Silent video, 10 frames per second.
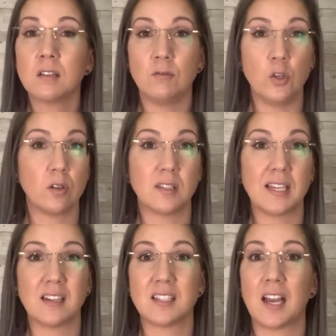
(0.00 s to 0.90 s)
You could
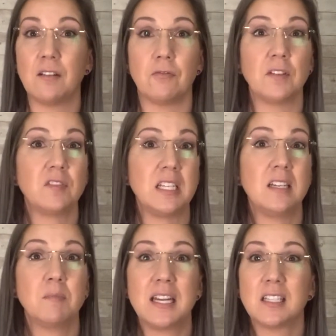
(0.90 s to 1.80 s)
set aside
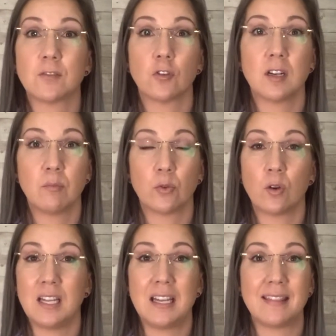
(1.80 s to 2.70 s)
15 minutes for an
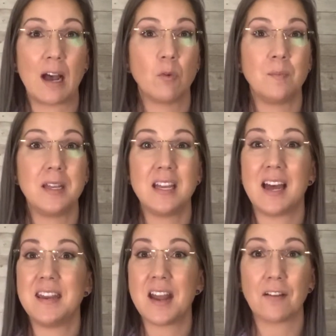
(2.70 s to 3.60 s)
employee, and that would be
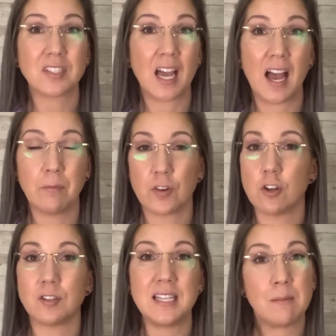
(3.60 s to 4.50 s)
enough time for
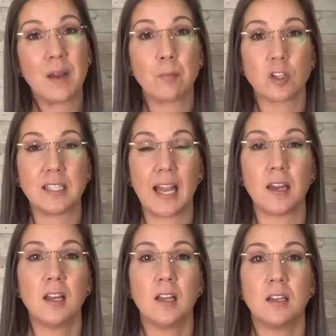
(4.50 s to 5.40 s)
your team member to get